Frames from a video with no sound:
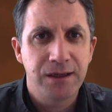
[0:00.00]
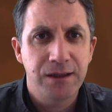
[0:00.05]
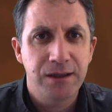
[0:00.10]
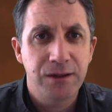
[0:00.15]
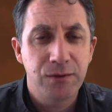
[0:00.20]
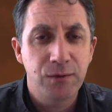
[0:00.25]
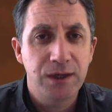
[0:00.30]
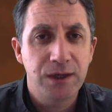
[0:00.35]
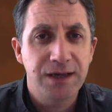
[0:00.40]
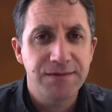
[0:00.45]

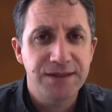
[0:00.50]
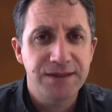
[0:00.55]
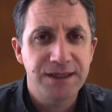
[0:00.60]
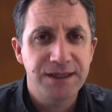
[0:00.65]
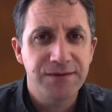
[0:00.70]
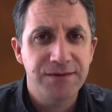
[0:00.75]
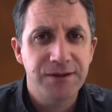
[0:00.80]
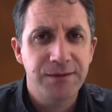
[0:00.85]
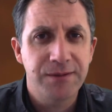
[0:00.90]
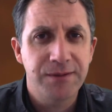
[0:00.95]
You will have
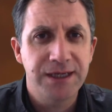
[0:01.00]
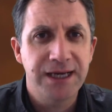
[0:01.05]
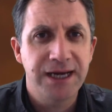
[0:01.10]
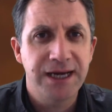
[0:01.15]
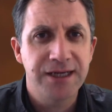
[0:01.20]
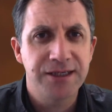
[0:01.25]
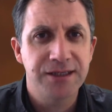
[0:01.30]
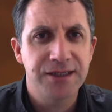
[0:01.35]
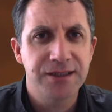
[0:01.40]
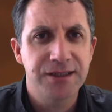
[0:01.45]
several
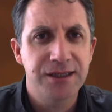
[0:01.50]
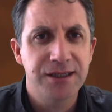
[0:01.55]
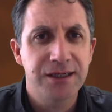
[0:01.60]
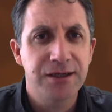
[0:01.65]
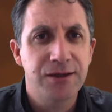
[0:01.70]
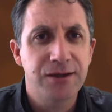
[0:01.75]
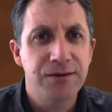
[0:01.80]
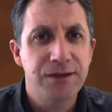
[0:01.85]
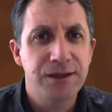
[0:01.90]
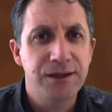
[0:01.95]
obligations,
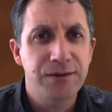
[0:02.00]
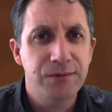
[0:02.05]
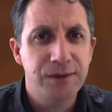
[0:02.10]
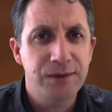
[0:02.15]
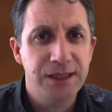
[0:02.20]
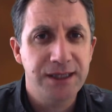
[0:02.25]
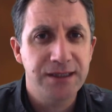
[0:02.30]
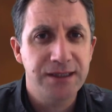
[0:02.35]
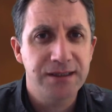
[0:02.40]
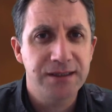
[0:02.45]
including your
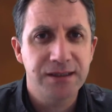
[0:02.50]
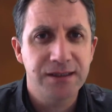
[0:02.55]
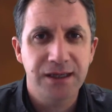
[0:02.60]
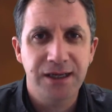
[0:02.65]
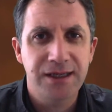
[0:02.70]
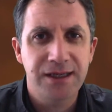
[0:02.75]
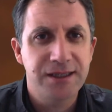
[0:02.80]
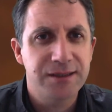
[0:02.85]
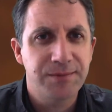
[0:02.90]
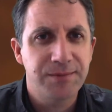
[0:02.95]
lease,
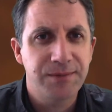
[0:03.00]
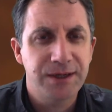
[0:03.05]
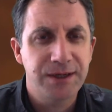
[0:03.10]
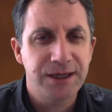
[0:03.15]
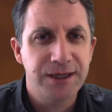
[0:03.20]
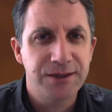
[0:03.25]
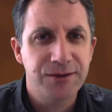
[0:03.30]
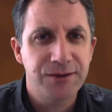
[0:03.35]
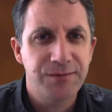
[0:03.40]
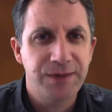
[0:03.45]
any
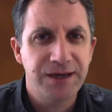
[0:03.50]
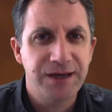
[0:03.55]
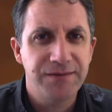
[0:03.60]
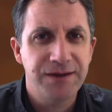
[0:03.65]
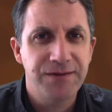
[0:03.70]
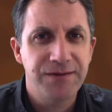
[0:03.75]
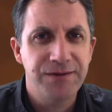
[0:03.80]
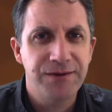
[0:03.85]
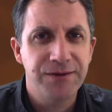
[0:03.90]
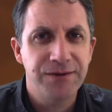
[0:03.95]
suppliers who may have
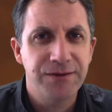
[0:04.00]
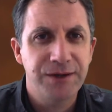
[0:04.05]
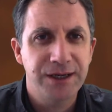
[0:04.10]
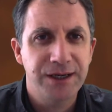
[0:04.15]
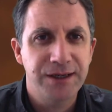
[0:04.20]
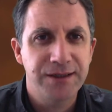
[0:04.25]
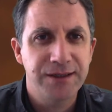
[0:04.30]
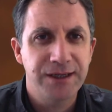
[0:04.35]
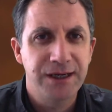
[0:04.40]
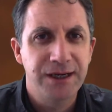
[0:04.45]
given you
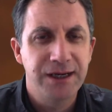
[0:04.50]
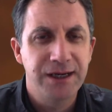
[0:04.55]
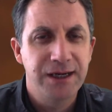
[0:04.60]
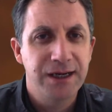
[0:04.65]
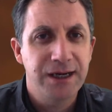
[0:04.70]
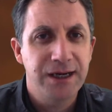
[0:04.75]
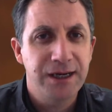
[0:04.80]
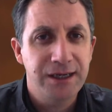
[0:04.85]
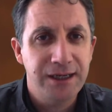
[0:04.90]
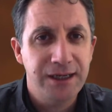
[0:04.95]
credit,
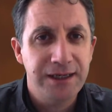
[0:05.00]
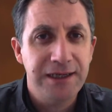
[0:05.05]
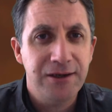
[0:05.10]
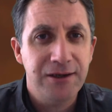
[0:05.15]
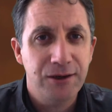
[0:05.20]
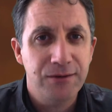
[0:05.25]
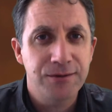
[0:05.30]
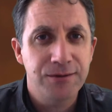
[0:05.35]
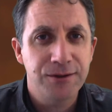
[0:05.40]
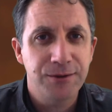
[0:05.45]
and any
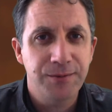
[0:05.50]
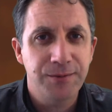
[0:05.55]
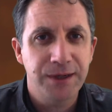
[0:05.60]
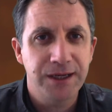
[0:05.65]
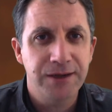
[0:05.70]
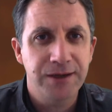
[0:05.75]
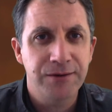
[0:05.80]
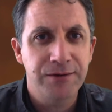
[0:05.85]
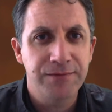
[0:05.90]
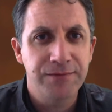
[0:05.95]
loans you're
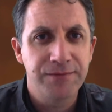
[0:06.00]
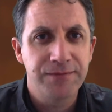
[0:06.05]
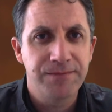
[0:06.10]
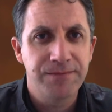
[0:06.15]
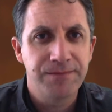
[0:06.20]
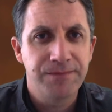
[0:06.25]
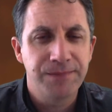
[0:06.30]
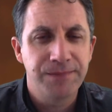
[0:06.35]
paying off.